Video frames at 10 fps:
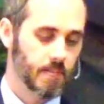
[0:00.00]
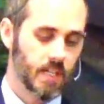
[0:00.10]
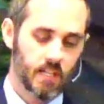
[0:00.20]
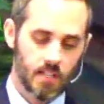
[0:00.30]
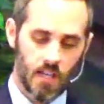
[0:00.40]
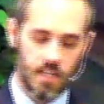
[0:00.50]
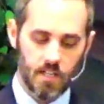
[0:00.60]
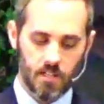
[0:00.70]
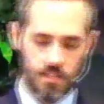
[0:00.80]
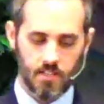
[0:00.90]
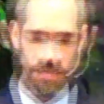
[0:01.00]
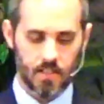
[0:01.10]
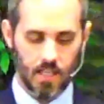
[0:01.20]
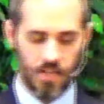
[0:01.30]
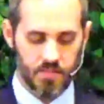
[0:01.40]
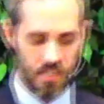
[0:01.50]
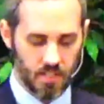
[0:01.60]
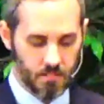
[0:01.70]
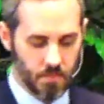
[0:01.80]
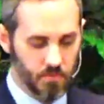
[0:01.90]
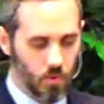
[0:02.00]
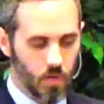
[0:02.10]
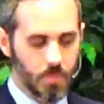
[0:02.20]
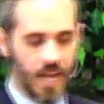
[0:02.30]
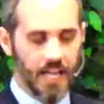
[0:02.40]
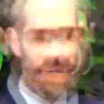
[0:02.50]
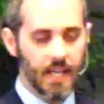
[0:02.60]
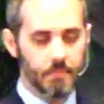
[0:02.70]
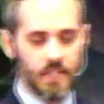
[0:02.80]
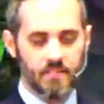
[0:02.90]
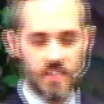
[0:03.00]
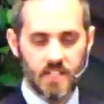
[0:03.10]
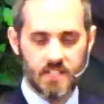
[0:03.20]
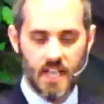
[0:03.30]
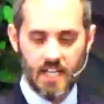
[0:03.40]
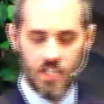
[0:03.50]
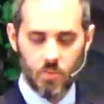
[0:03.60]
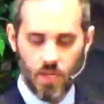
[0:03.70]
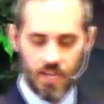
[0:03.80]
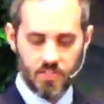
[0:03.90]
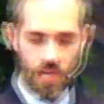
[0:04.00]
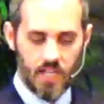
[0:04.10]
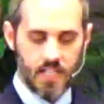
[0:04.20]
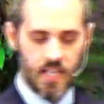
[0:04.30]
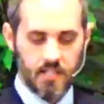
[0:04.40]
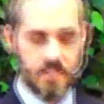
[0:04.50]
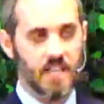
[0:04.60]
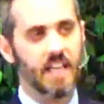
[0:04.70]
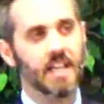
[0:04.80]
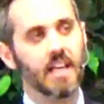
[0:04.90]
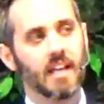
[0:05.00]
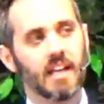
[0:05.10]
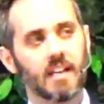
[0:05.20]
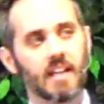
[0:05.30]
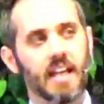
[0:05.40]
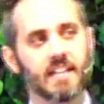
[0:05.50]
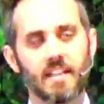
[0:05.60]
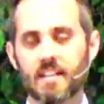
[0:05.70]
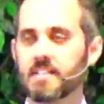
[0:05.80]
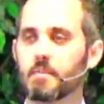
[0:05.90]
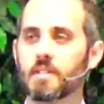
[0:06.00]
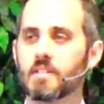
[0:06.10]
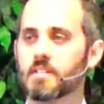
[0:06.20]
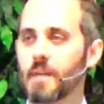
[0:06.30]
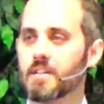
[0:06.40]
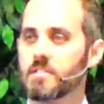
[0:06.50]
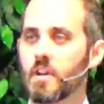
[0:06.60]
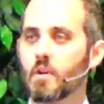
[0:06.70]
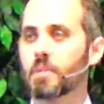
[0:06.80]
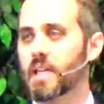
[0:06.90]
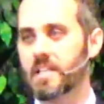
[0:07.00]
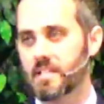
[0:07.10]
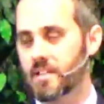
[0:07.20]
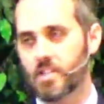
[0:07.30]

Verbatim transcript: I, I, I've said this before, but I can't believe in this age we have to again say that anti-Semitism has no place in